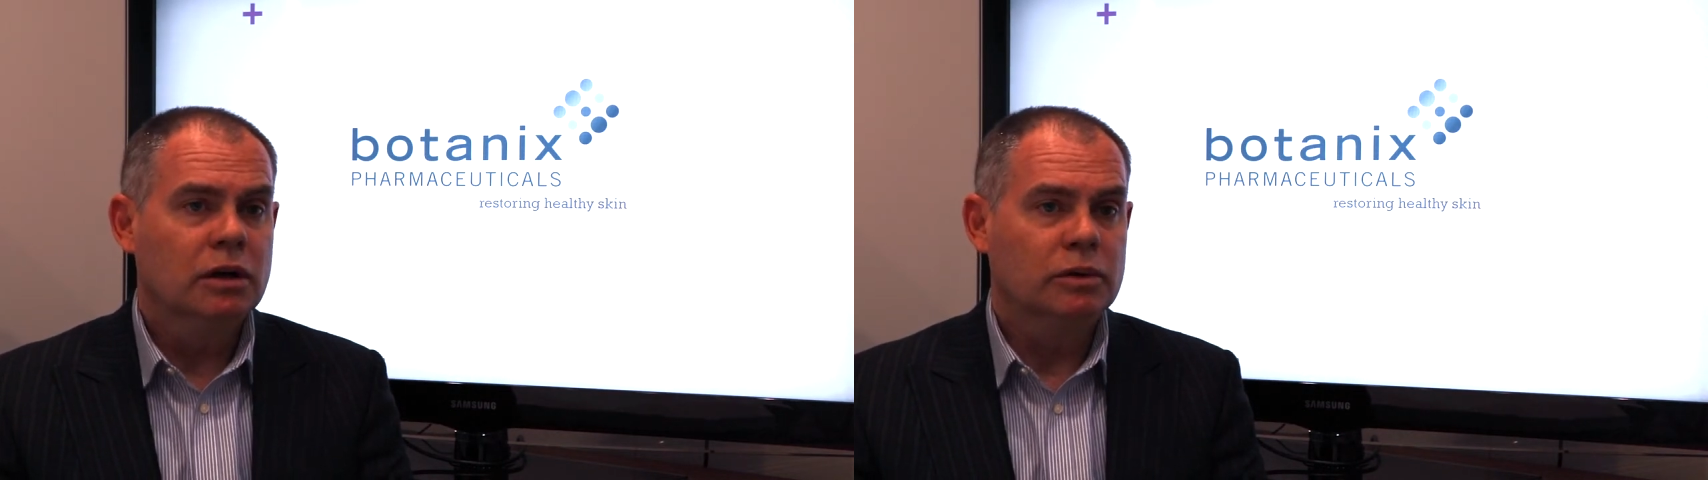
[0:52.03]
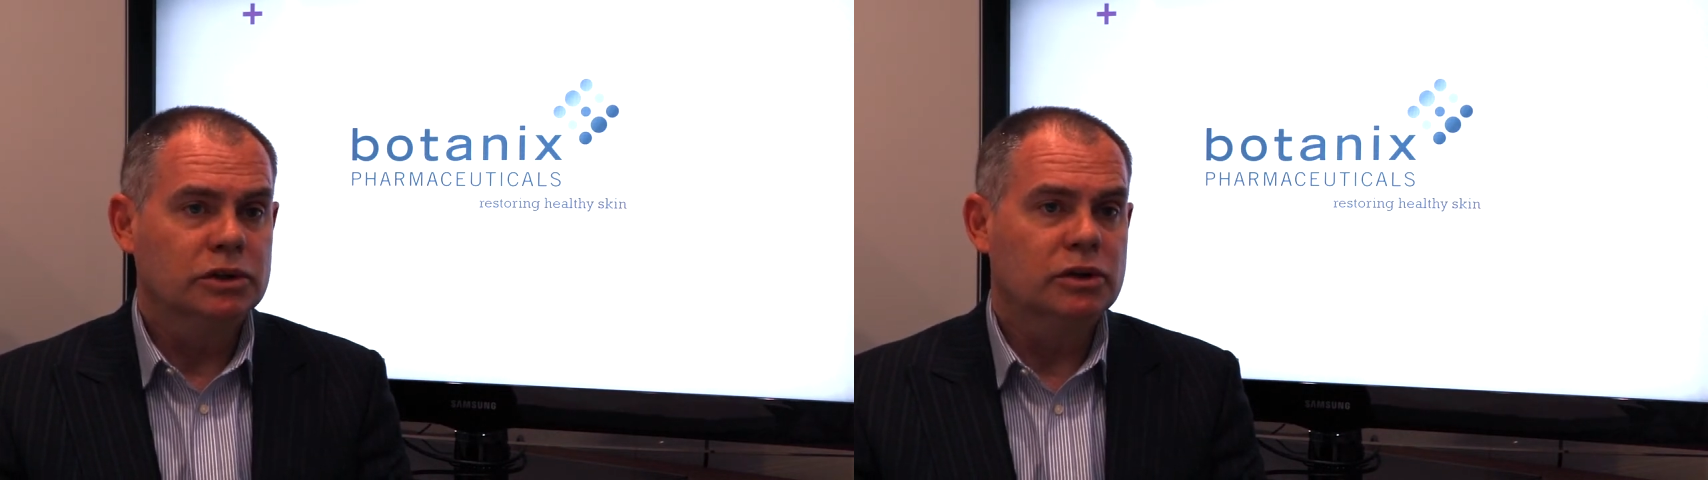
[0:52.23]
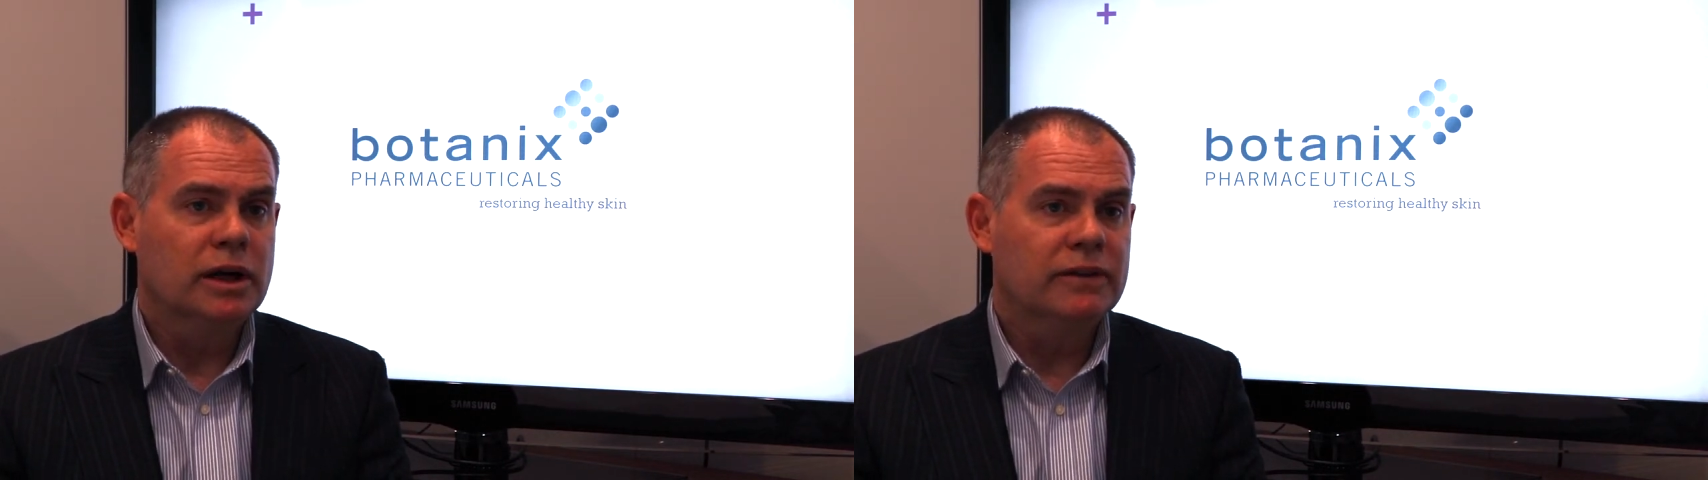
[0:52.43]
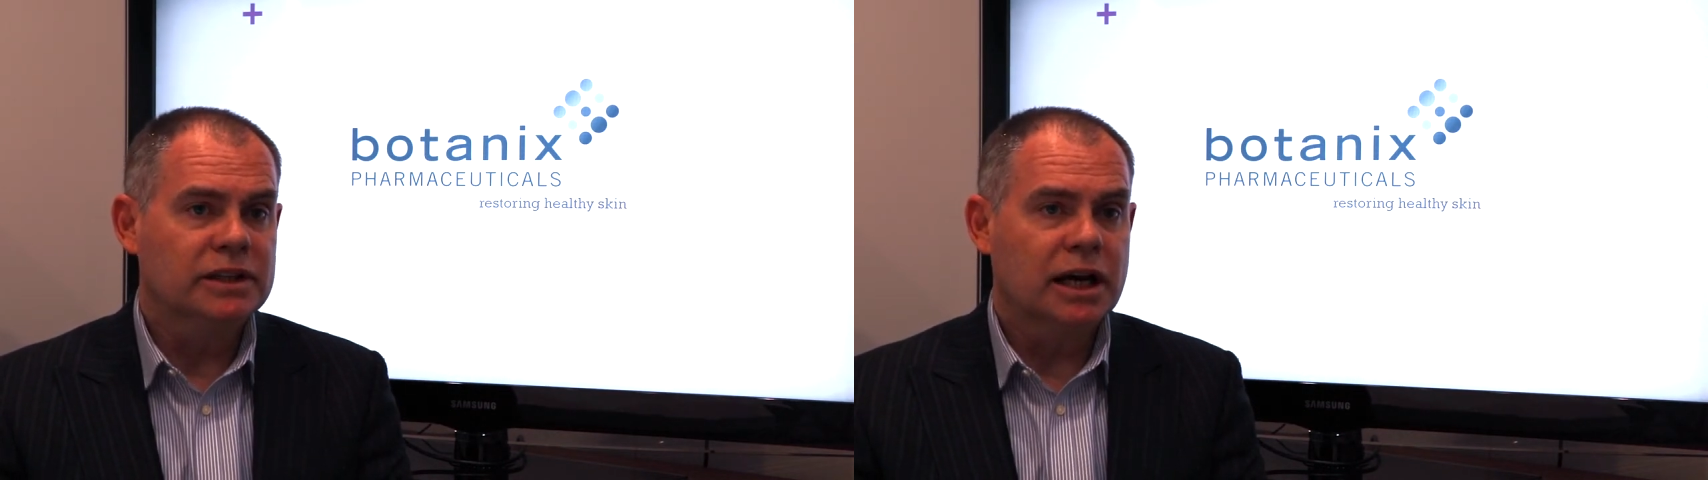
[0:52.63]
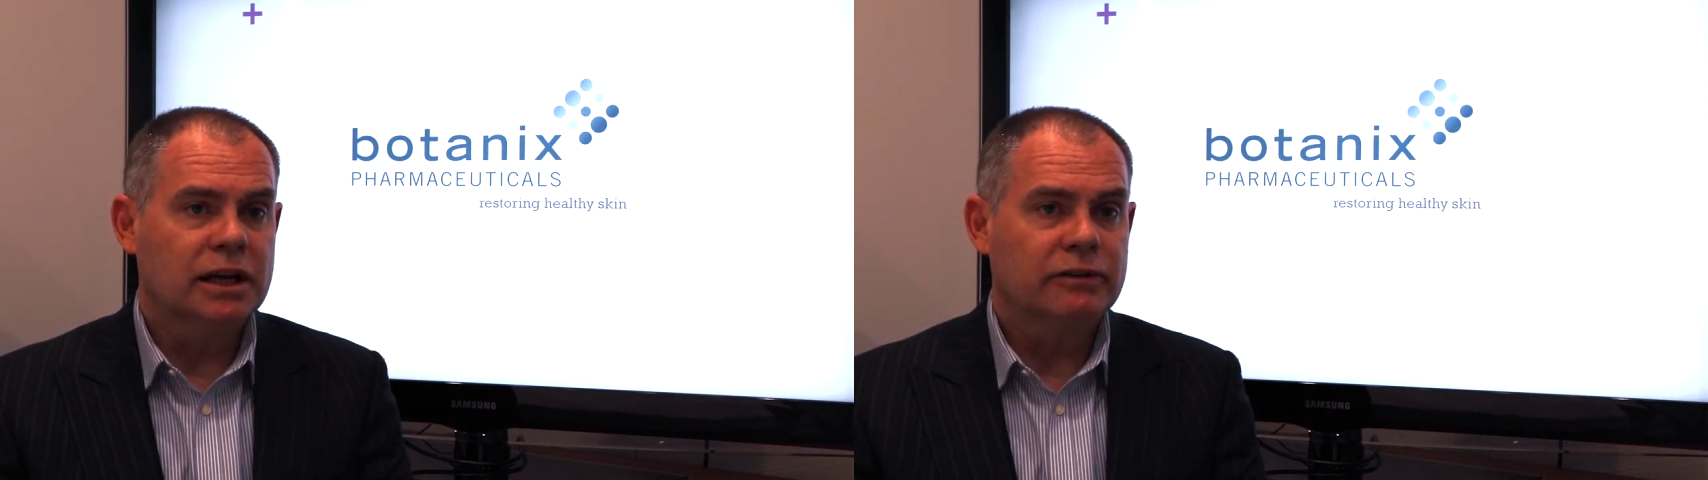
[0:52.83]
we should have the
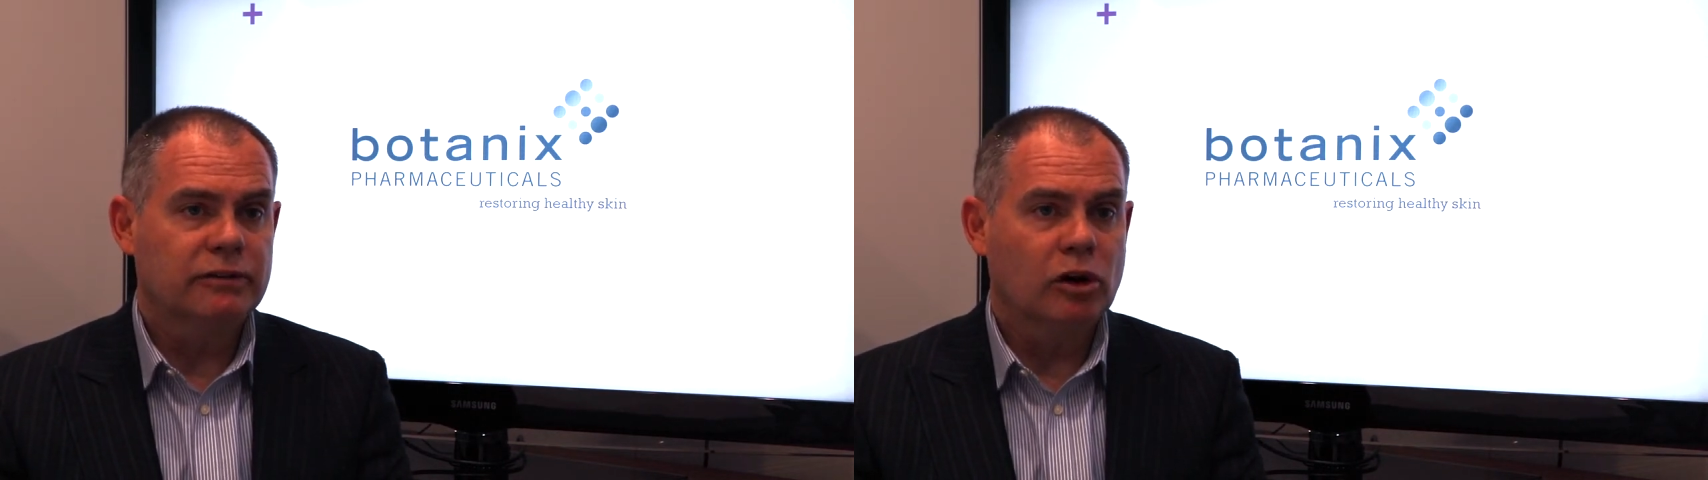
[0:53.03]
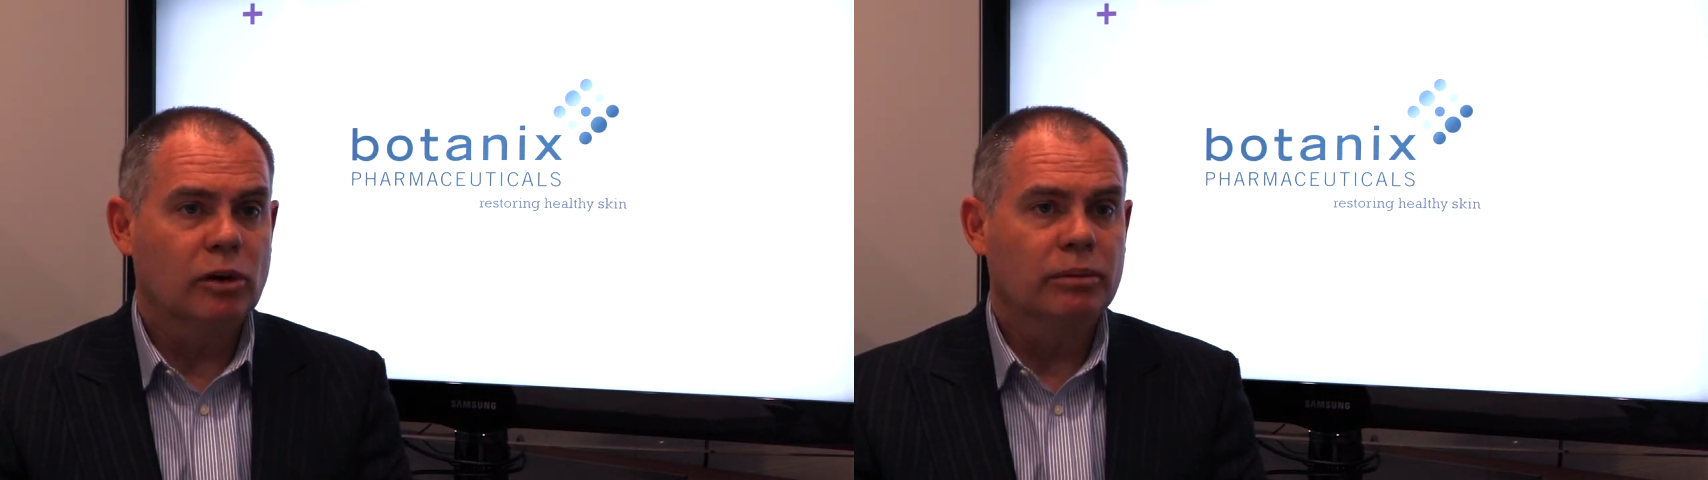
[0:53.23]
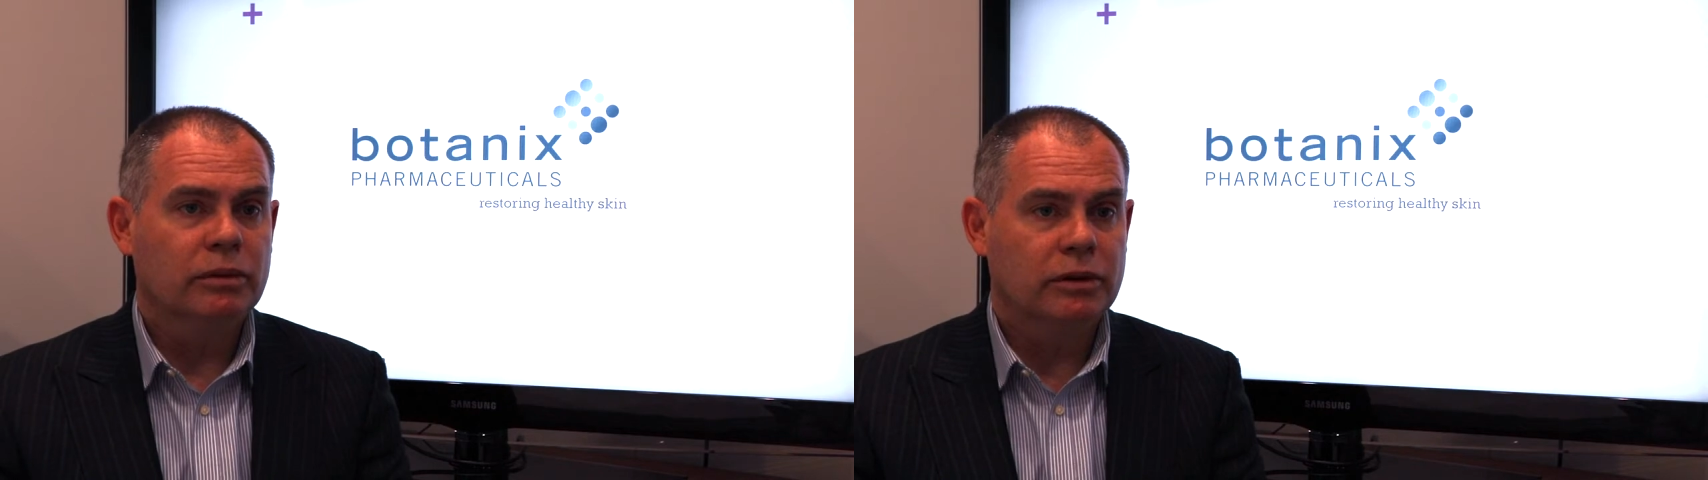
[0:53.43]
data from